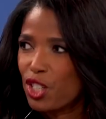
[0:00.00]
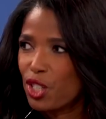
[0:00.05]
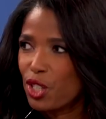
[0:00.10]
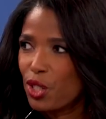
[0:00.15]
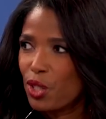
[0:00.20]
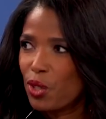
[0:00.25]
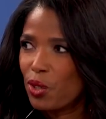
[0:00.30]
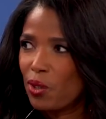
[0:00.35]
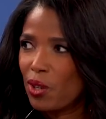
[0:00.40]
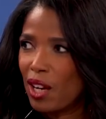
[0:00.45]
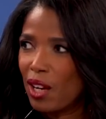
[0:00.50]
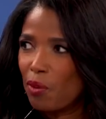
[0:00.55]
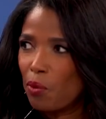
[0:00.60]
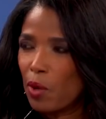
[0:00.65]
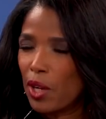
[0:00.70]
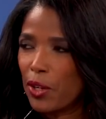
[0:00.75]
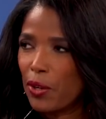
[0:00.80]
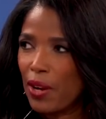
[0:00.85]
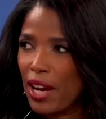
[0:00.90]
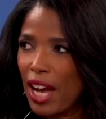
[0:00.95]
too. I
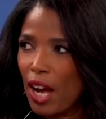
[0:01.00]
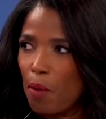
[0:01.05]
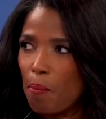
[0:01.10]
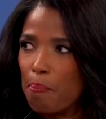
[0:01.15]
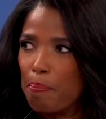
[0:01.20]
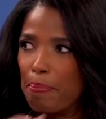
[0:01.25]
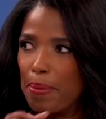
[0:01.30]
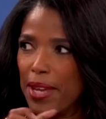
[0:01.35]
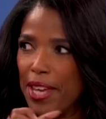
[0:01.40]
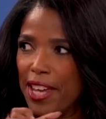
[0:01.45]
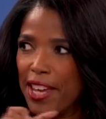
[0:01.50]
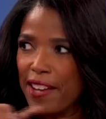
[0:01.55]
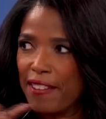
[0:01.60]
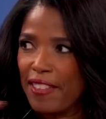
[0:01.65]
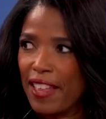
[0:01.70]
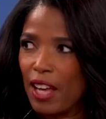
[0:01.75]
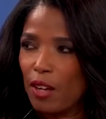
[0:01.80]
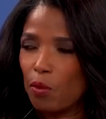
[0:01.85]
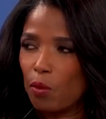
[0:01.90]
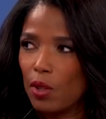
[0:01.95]
wonder how
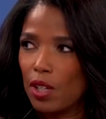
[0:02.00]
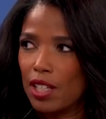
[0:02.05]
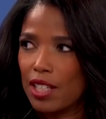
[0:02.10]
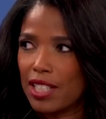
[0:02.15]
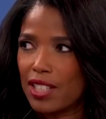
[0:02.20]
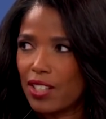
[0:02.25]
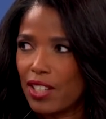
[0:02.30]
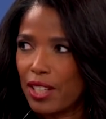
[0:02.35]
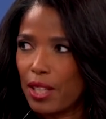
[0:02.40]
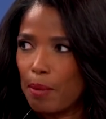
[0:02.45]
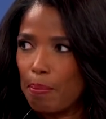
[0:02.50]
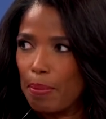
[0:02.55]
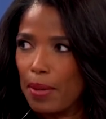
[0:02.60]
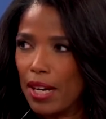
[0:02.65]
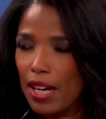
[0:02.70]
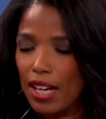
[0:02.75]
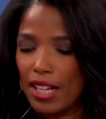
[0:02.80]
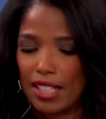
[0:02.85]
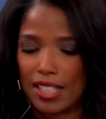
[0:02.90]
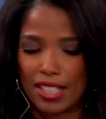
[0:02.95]
big that was on the
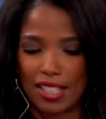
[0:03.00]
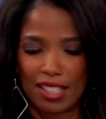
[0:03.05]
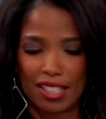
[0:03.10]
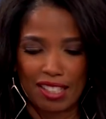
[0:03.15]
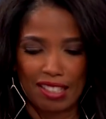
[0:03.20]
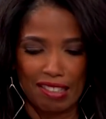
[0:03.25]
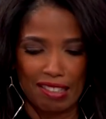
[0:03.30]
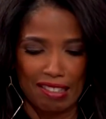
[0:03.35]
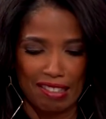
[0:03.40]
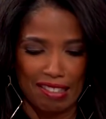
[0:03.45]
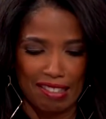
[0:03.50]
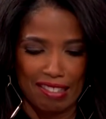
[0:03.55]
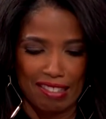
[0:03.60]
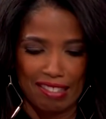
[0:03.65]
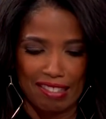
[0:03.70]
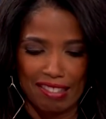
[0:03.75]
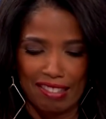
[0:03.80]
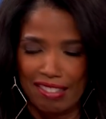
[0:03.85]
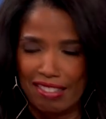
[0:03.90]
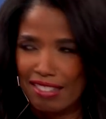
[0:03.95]
box. Well, I
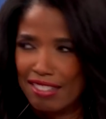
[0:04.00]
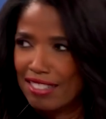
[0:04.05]
guess if